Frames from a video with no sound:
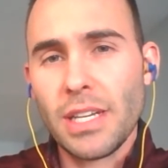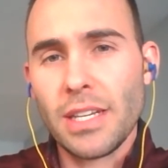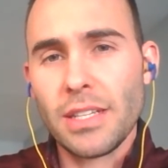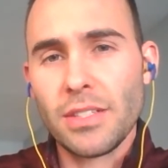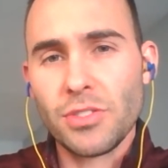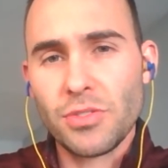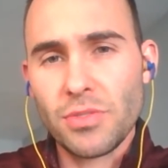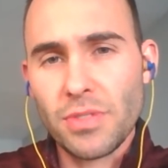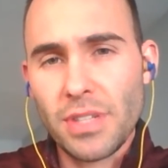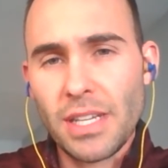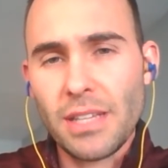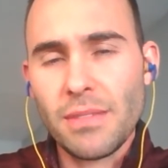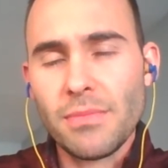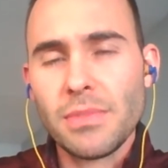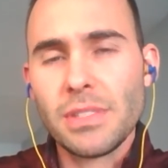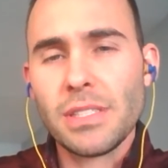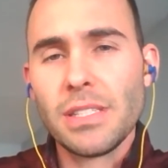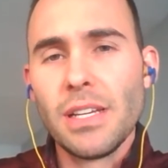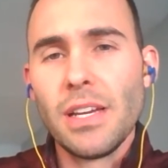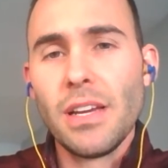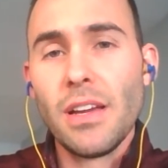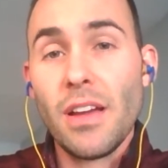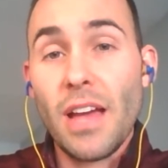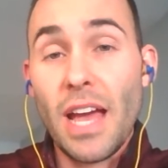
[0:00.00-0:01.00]
and dreams
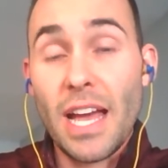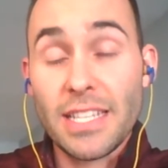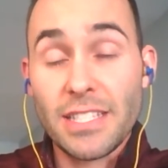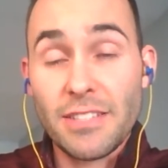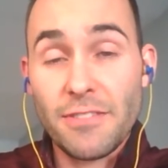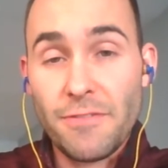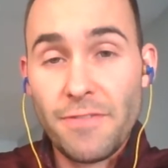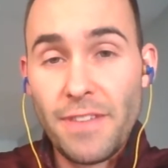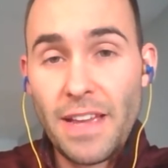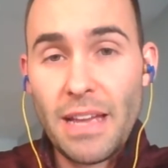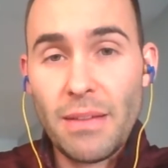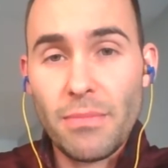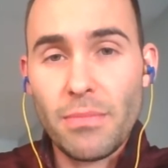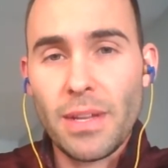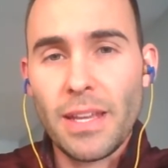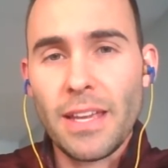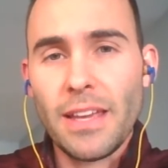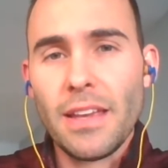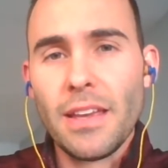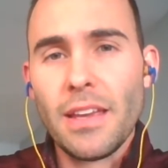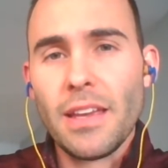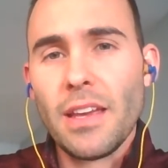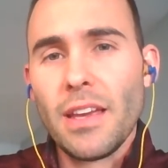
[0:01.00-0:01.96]
as a family.